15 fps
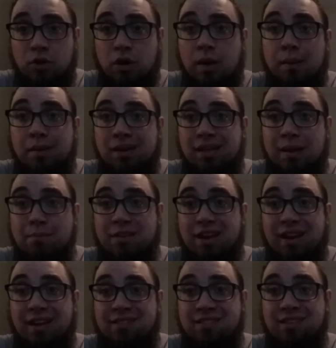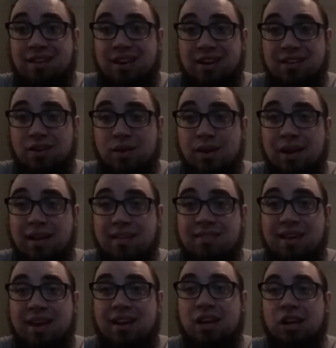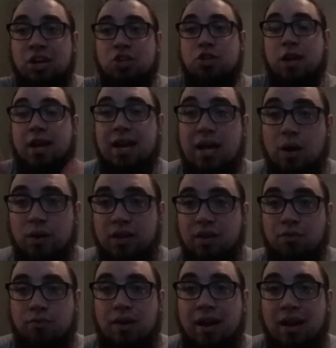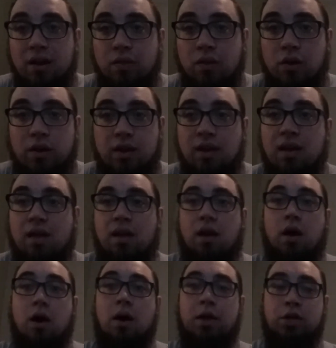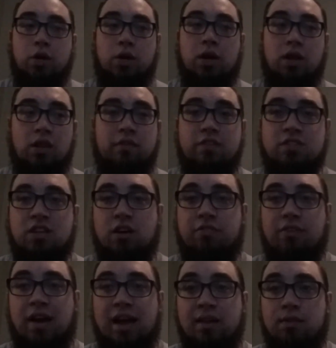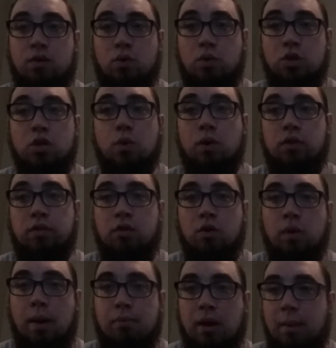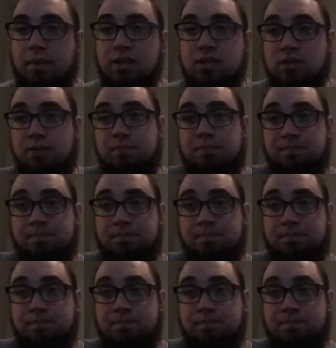Don't know how many times I can tell you guys that. Check it out. Give Ryan a look. You're going to love the stuff. I do. You will too, I promise.